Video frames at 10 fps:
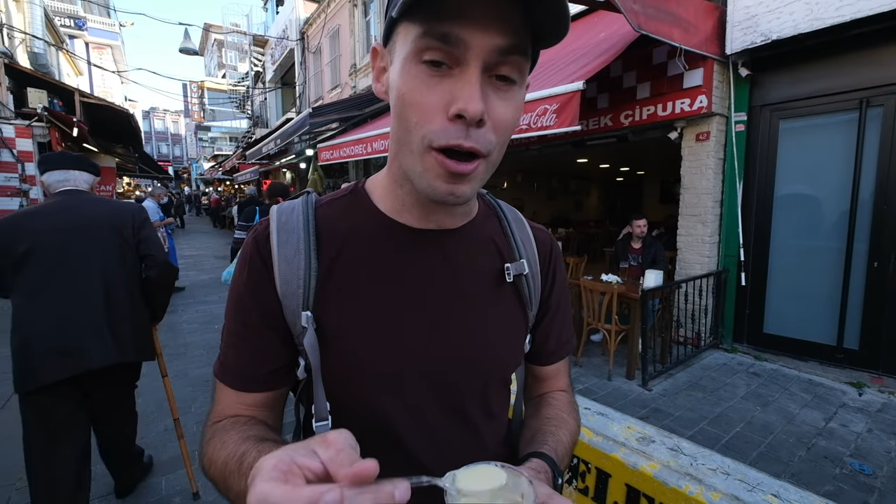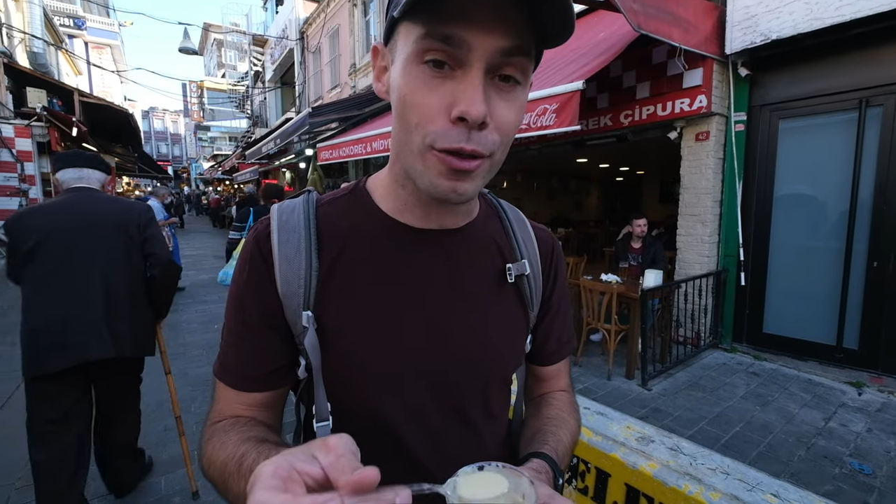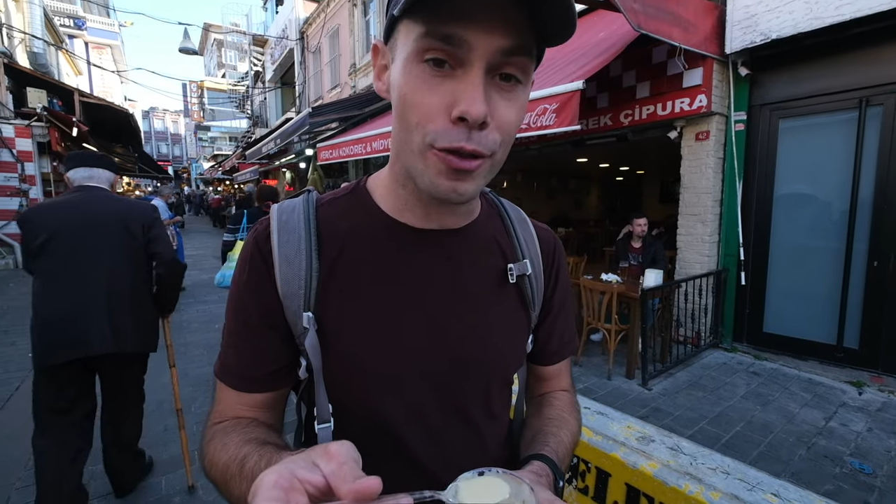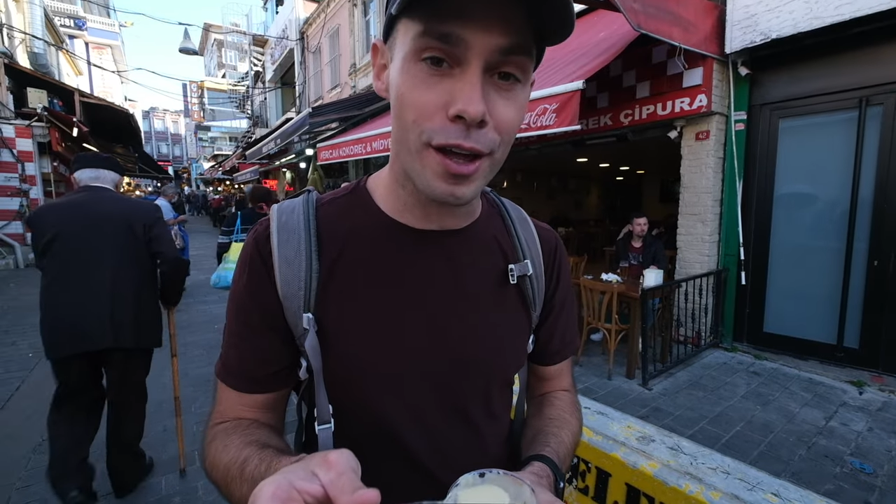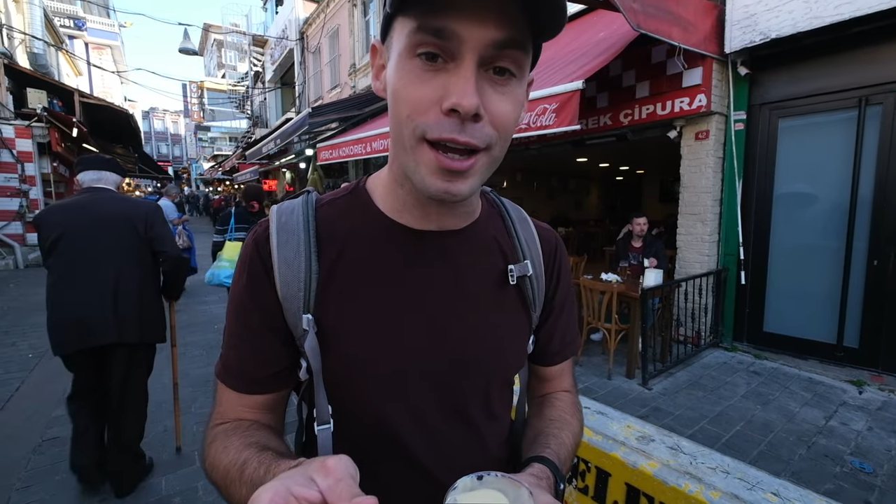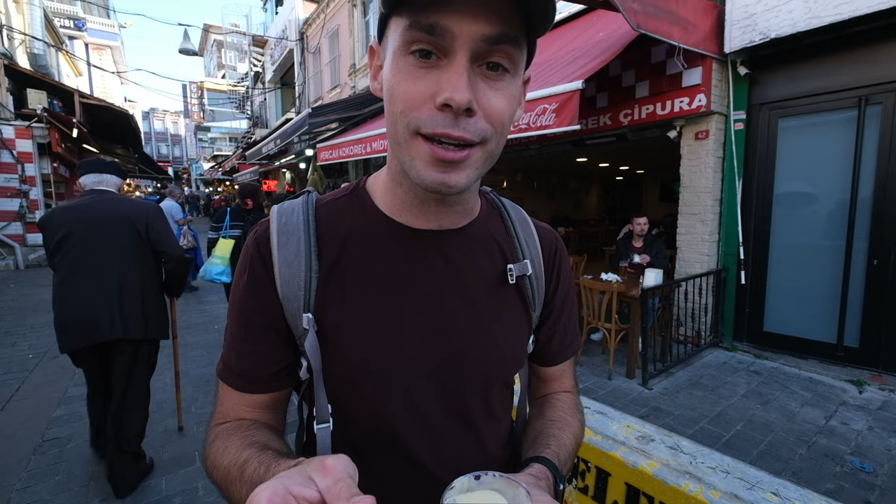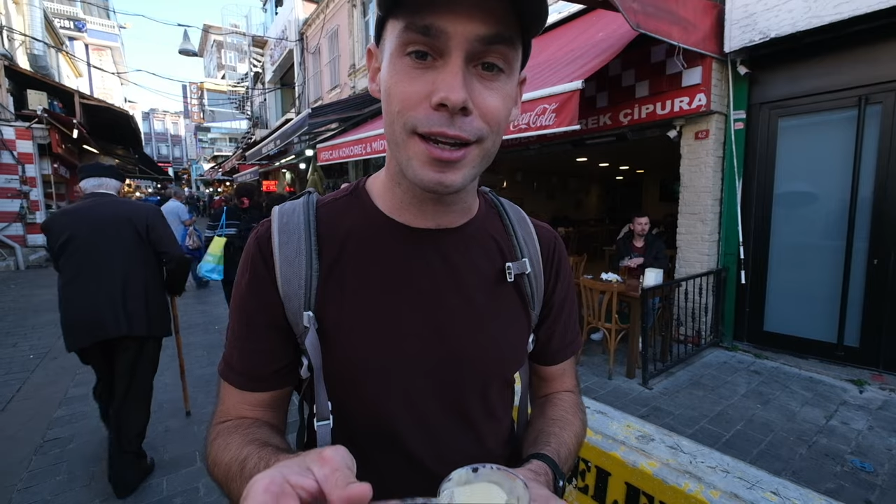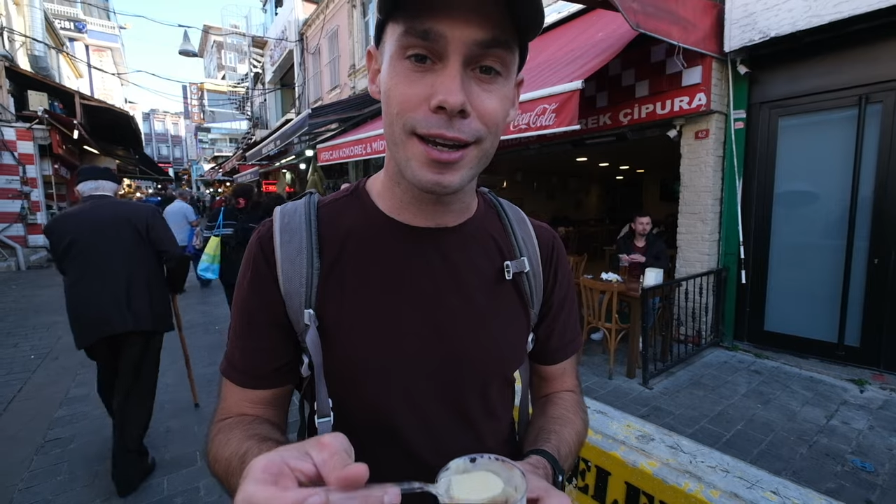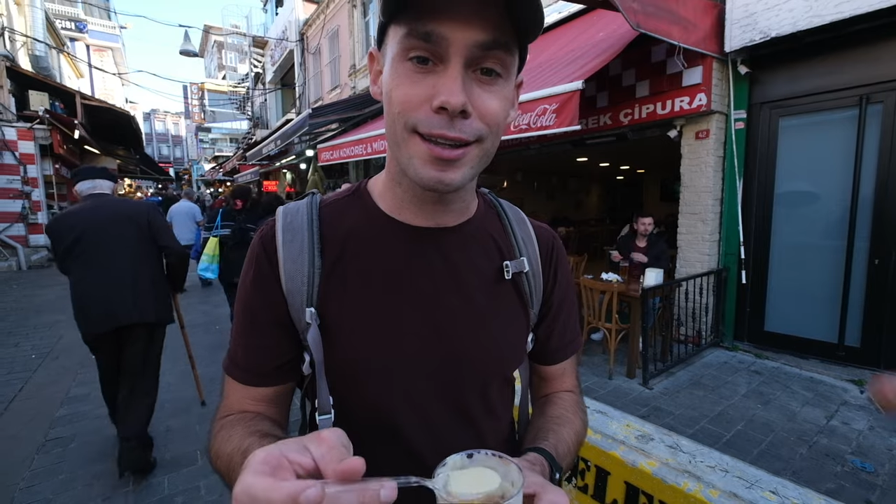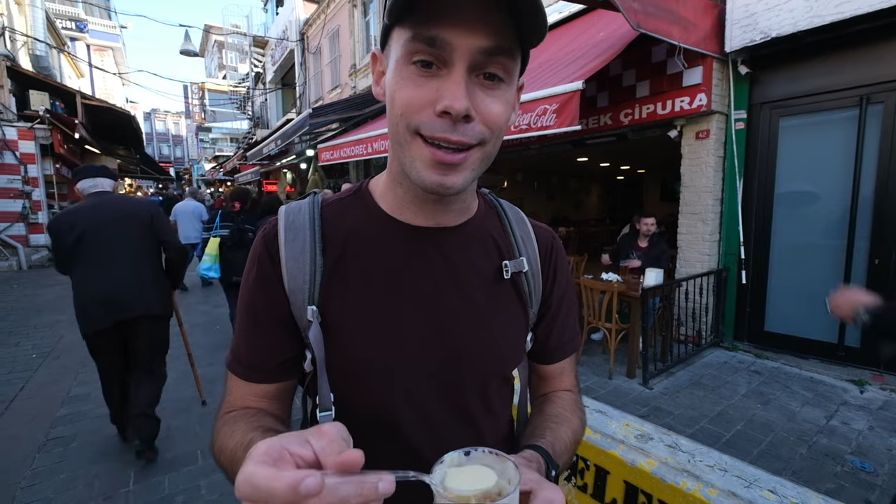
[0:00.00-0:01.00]
other than
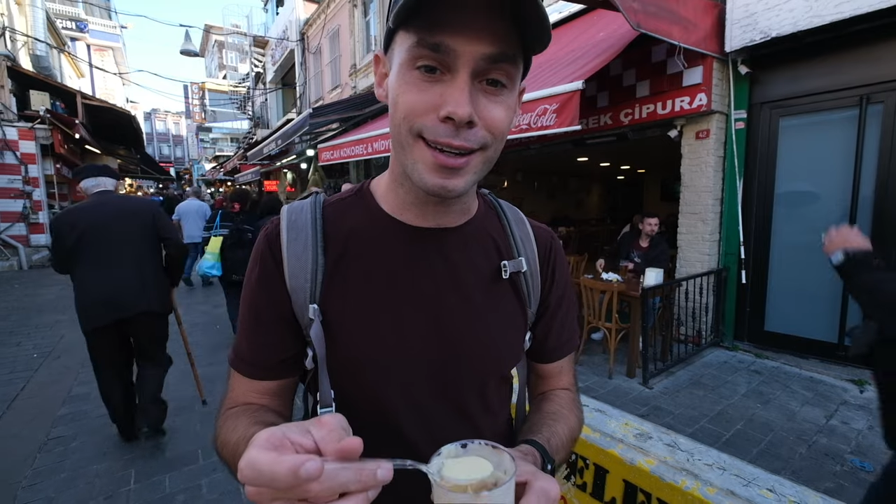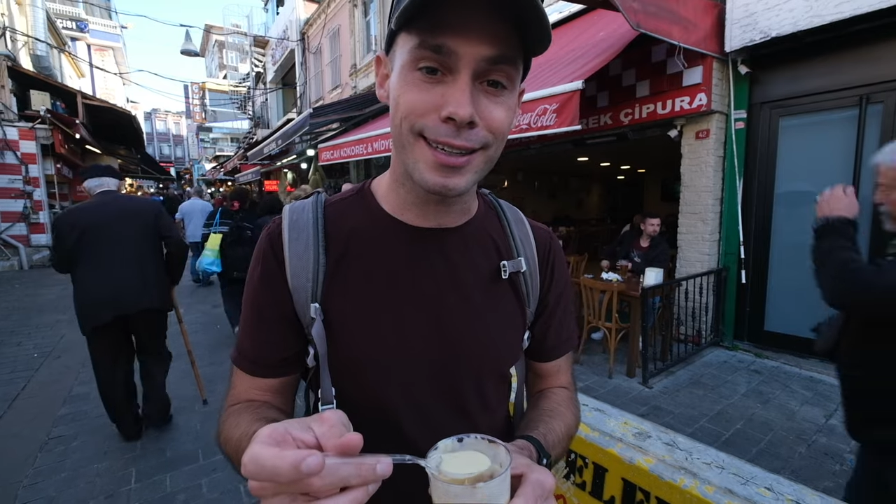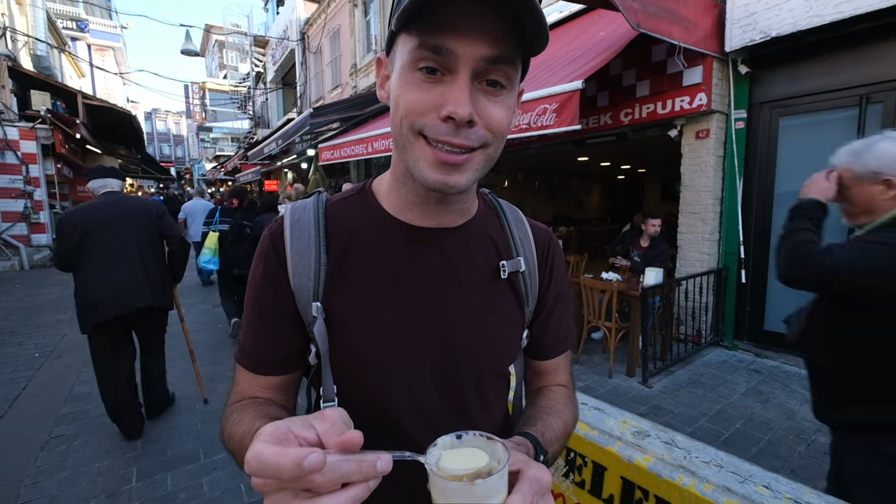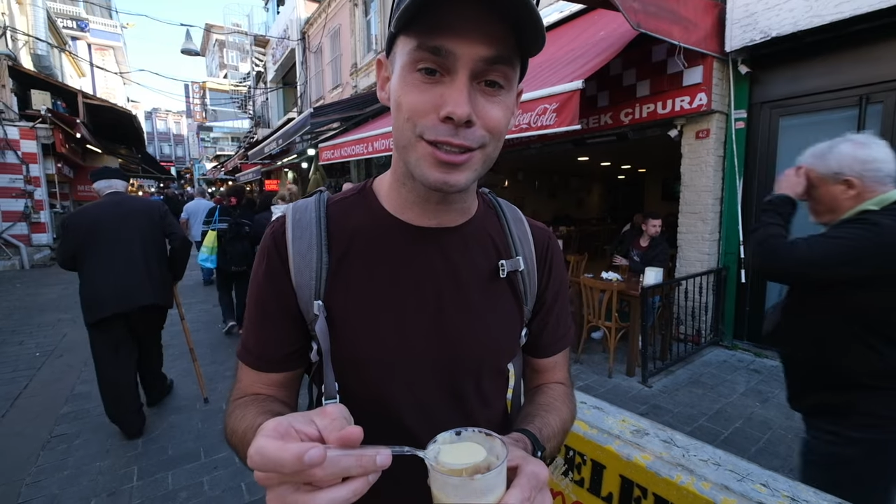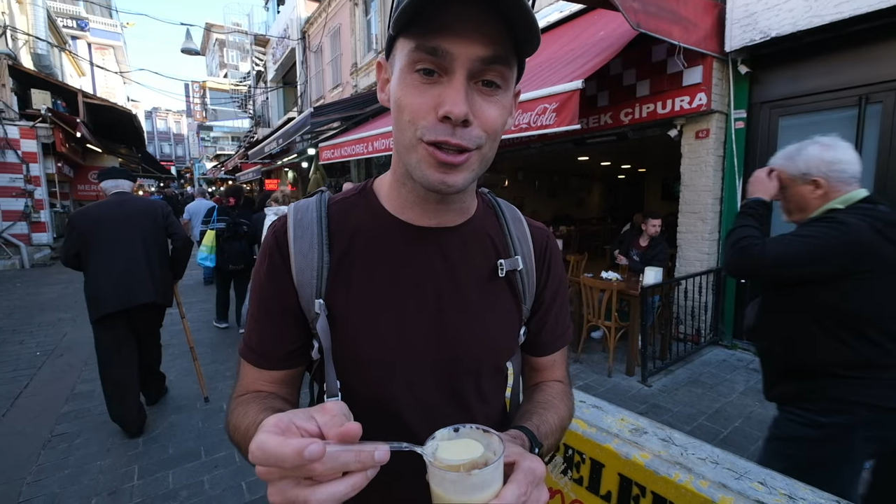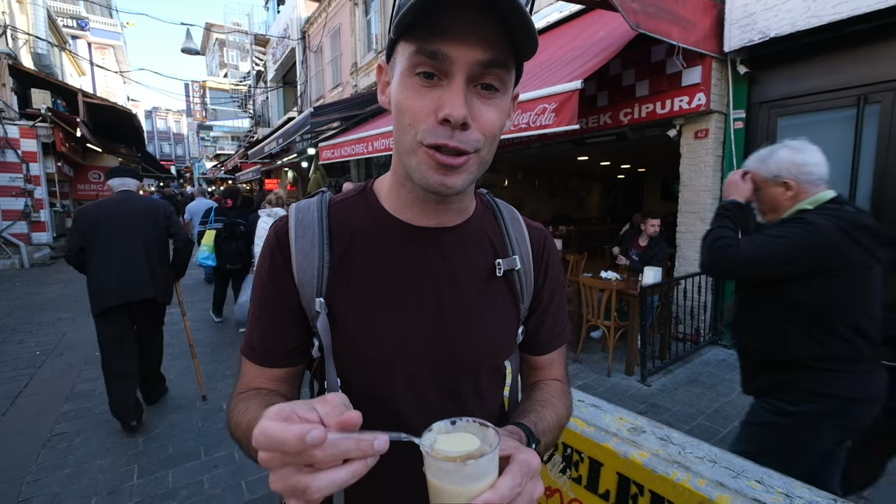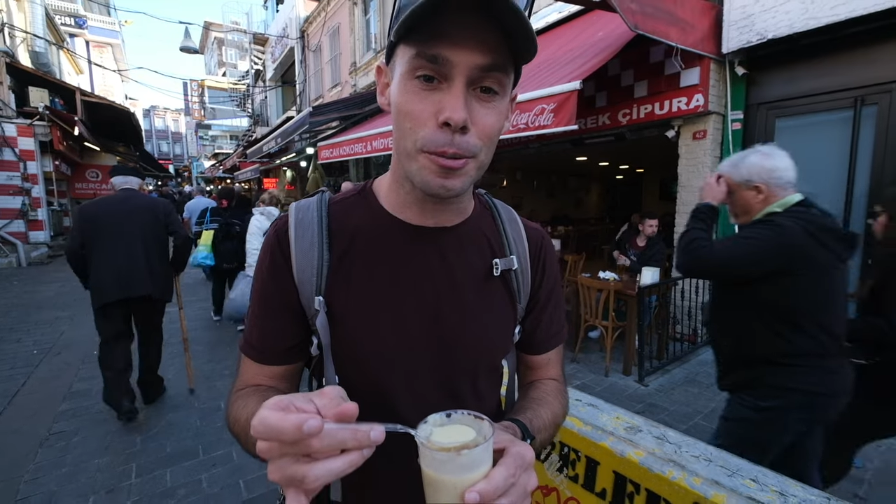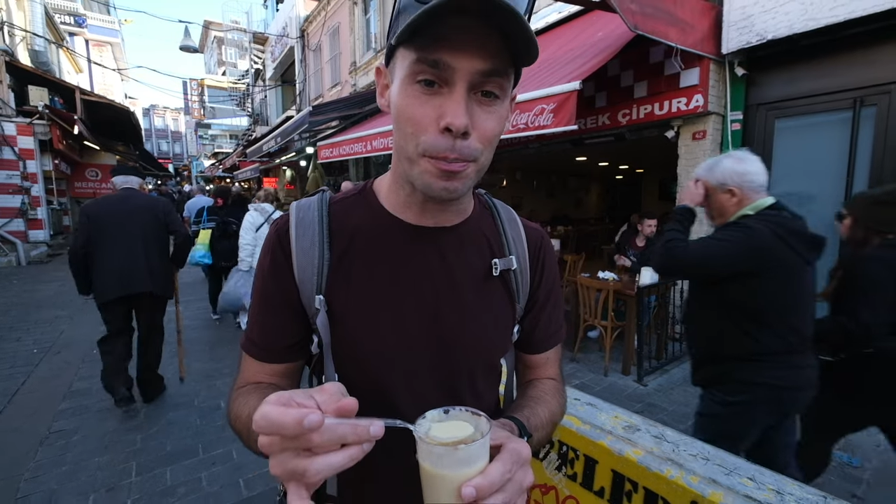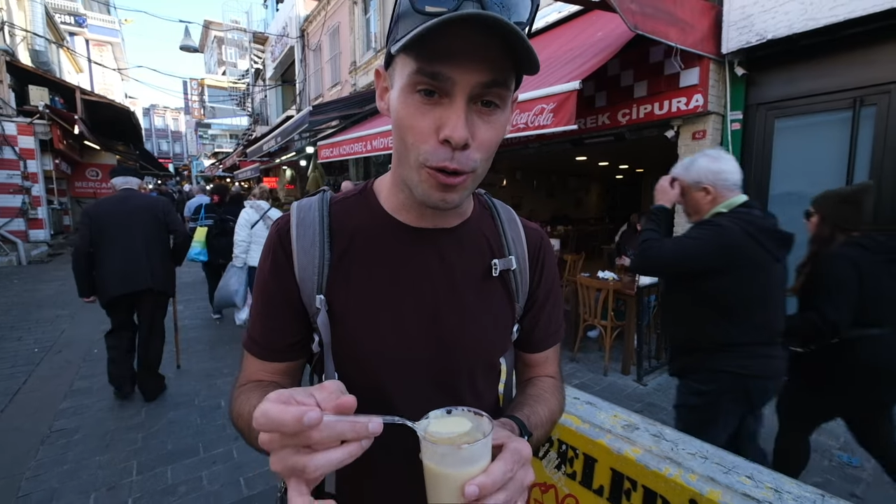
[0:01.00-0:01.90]
that it is the